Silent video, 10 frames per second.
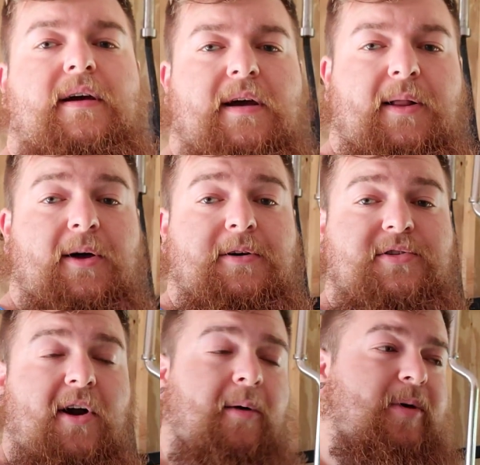Hello,
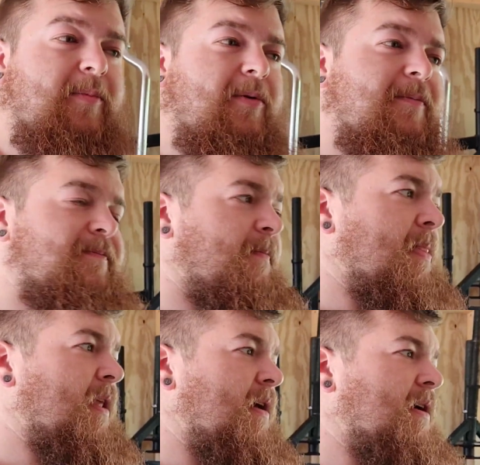strong people.
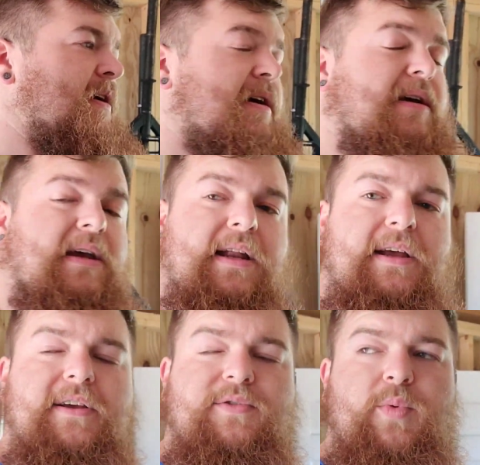It
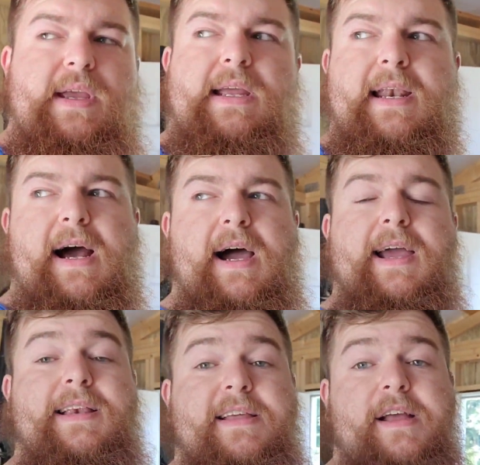is week
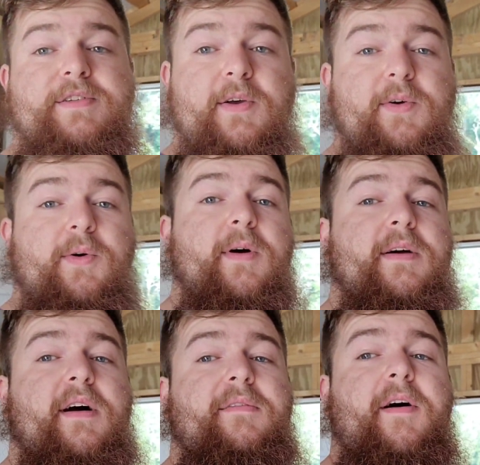9, day 2
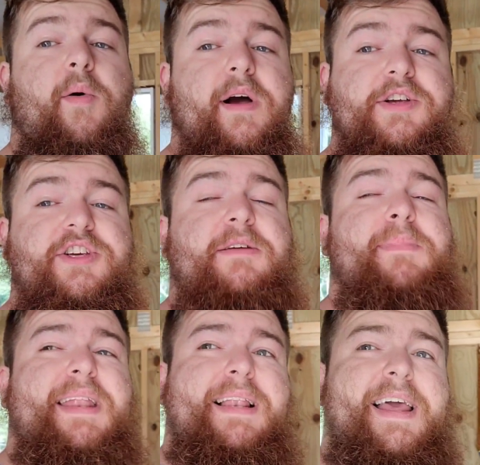of OSG
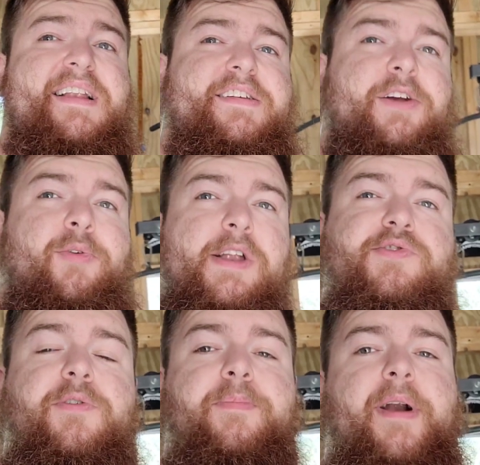Mid-Atlantic
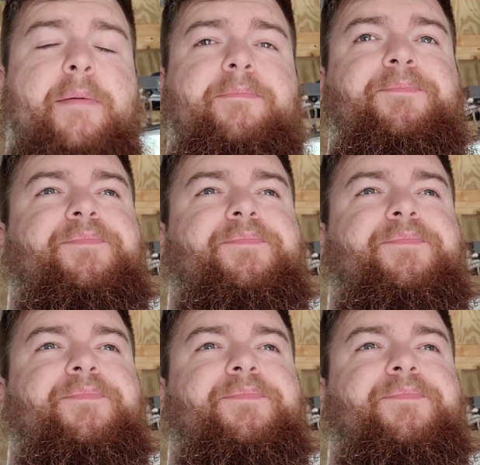Regional Prep.